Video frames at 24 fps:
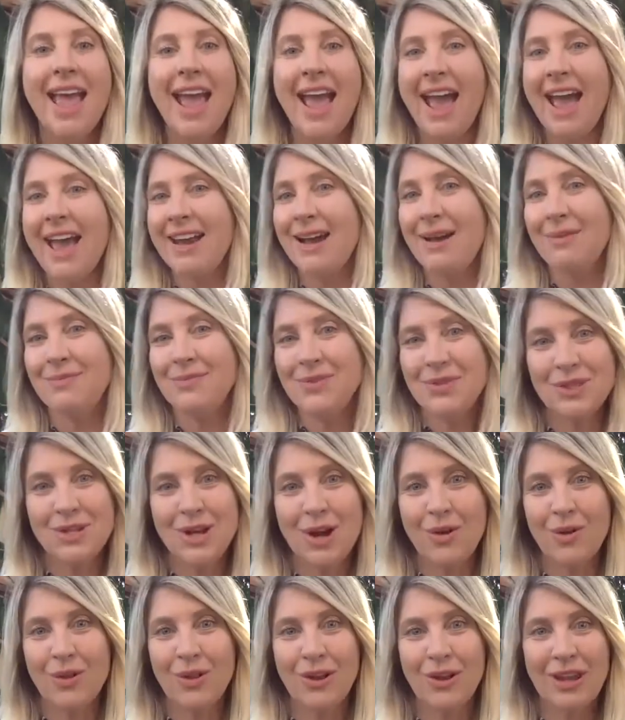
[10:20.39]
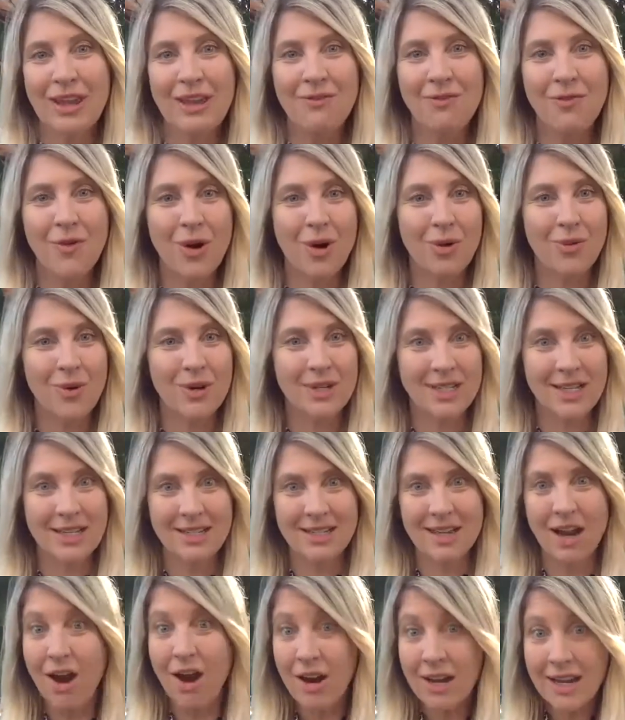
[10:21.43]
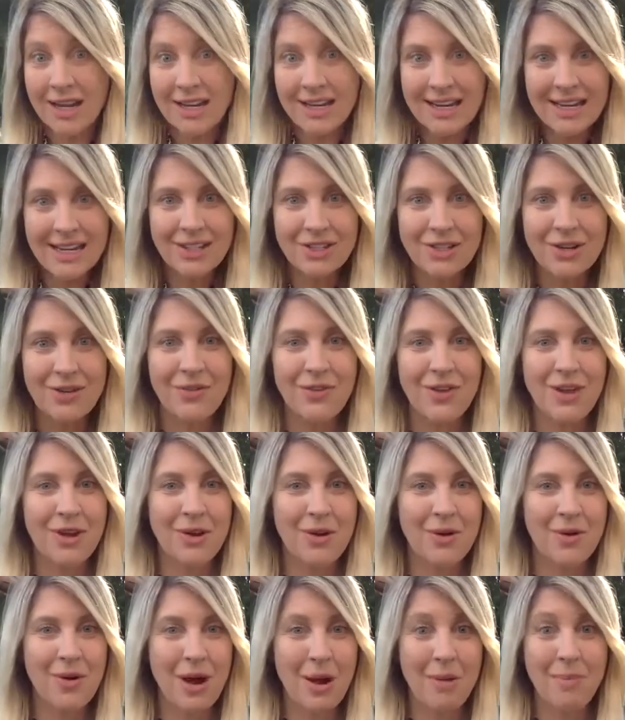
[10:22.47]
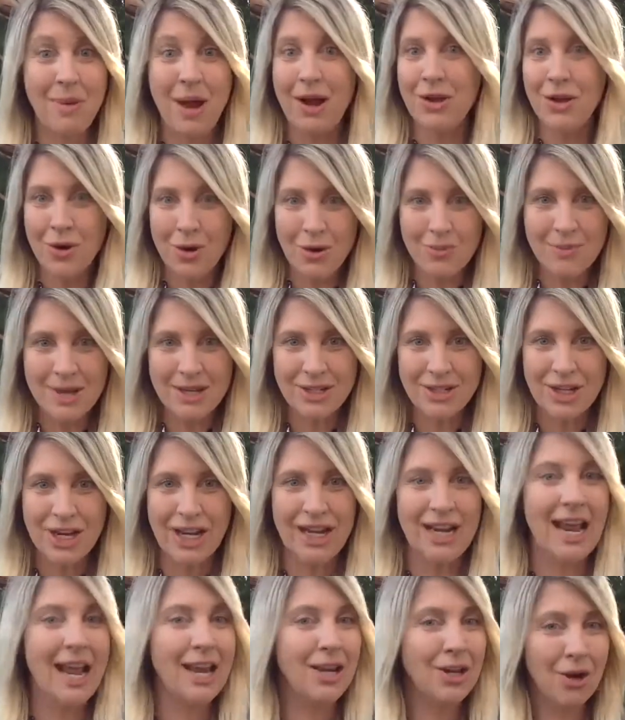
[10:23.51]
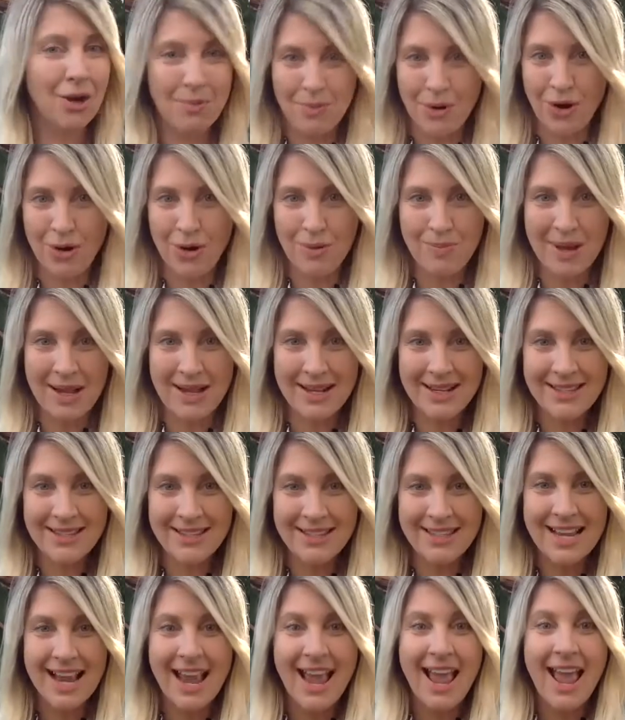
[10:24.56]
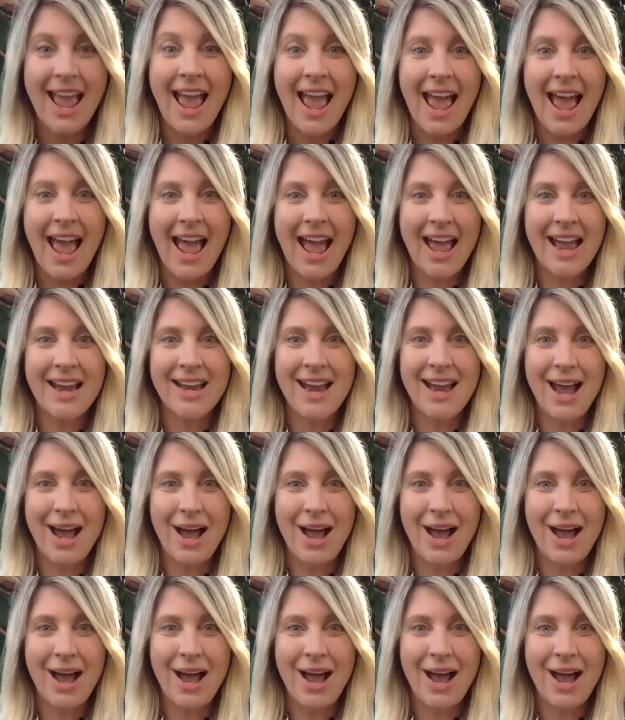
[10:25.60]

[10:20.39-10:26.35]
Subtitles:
And I'm so looking forward to talking to each of you about your mission and your purpose, and